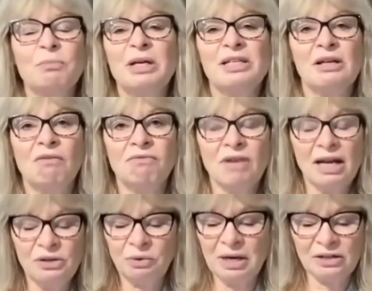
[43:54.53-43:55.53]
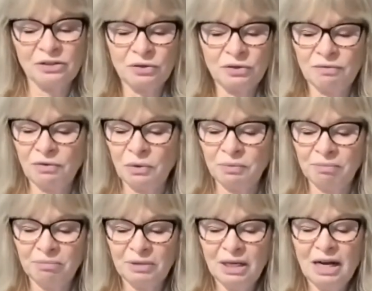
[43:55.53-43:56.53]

myself. I don't answer the phone.